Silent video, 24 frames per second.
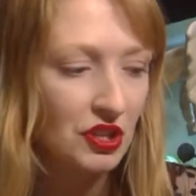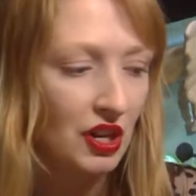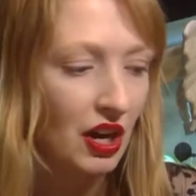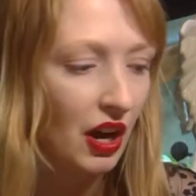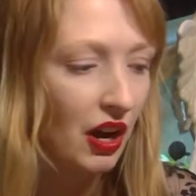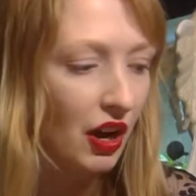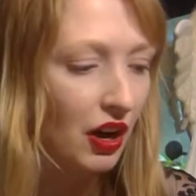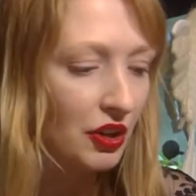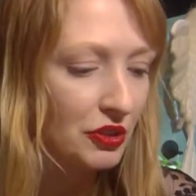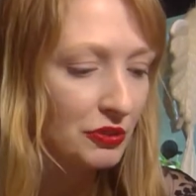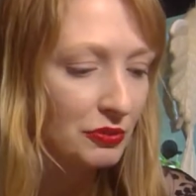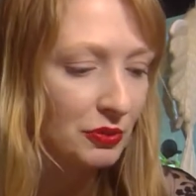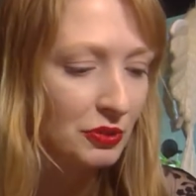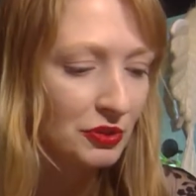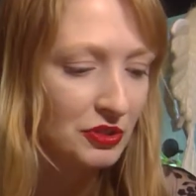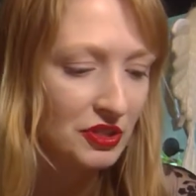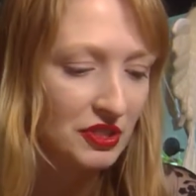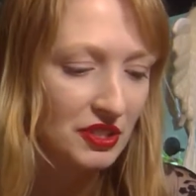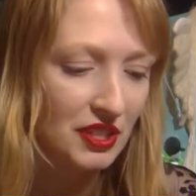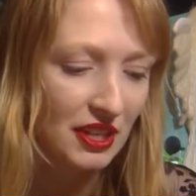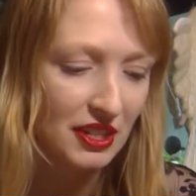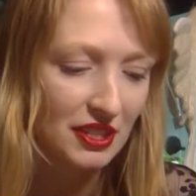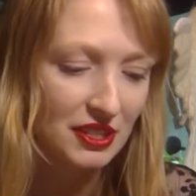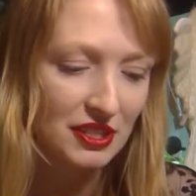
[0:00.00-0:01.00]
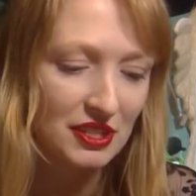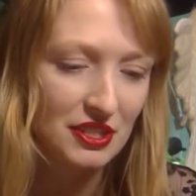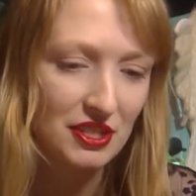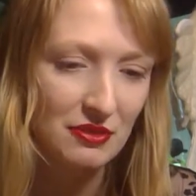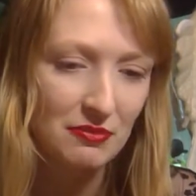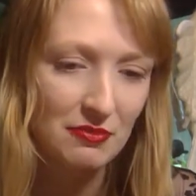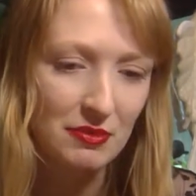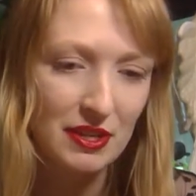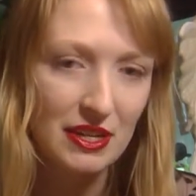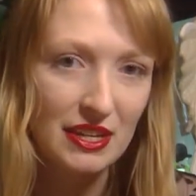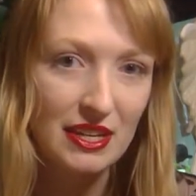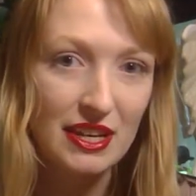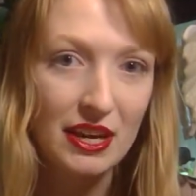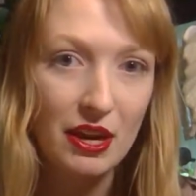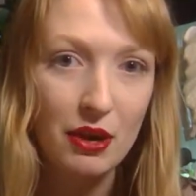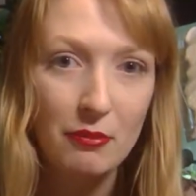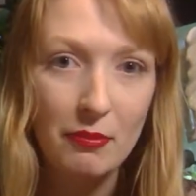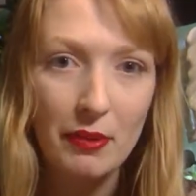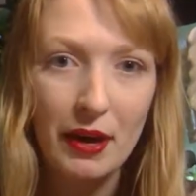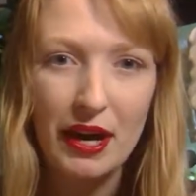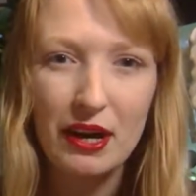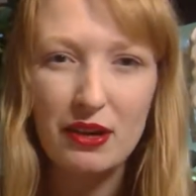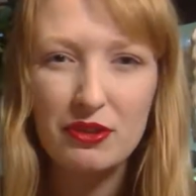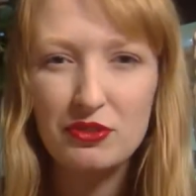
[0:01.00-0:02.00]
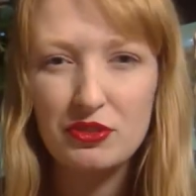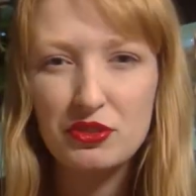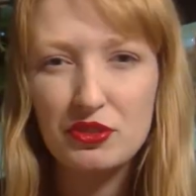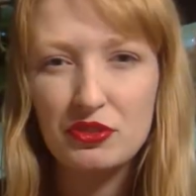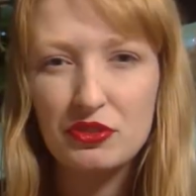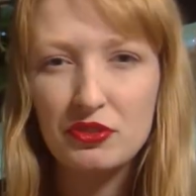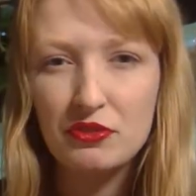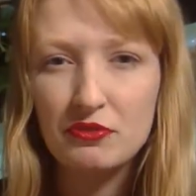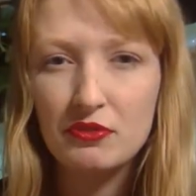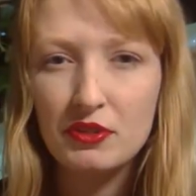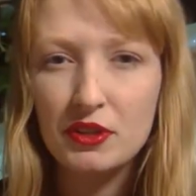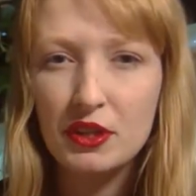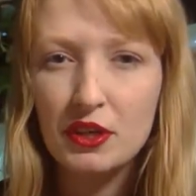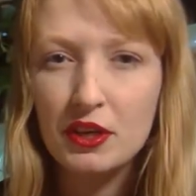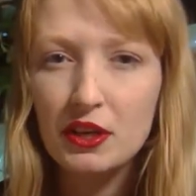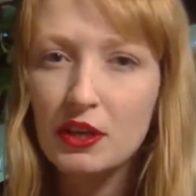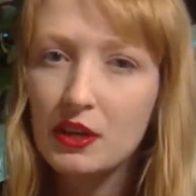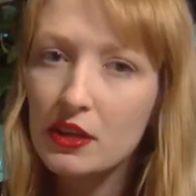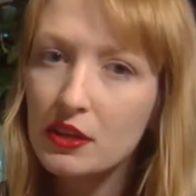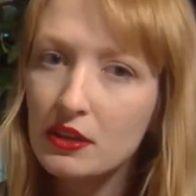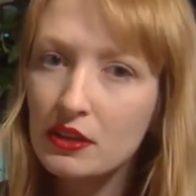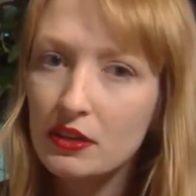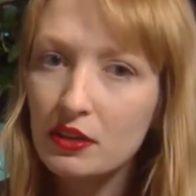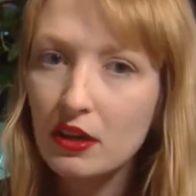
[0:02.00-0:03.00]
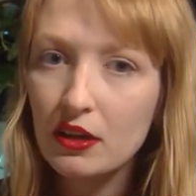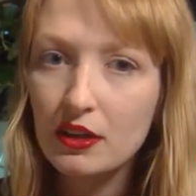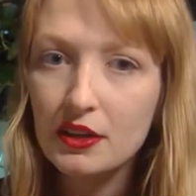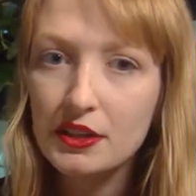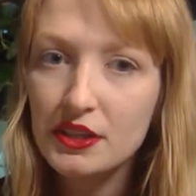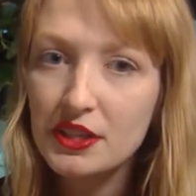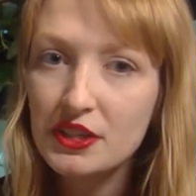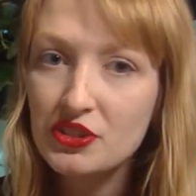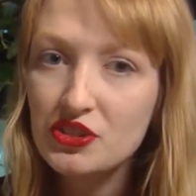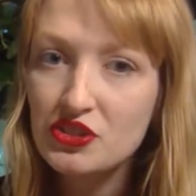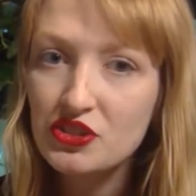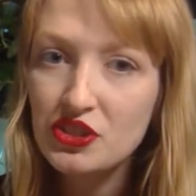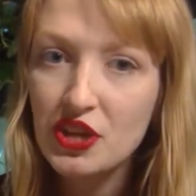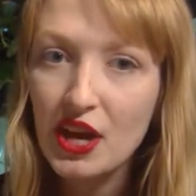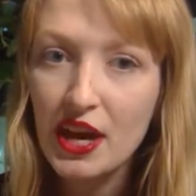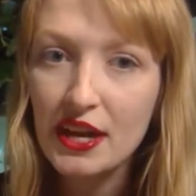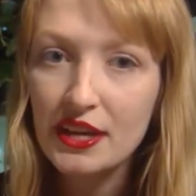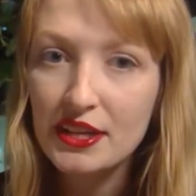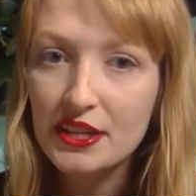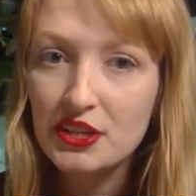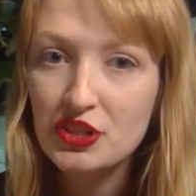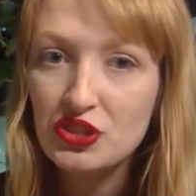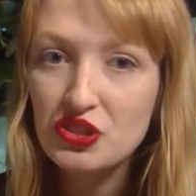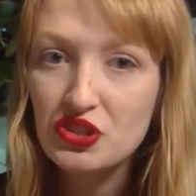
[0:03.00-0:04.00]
Hard water tends to be about sort of nine-ish, 10-ish